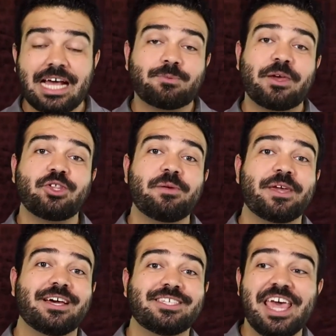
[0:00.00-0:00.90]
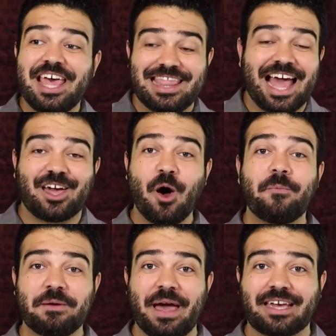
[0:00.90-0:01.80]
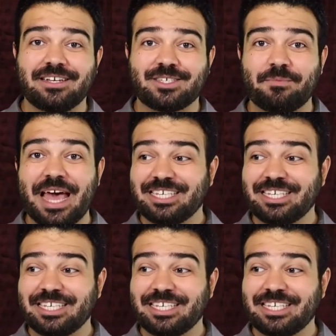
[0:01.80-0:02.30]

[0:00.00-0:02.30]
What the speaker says: especially because that coping mechanism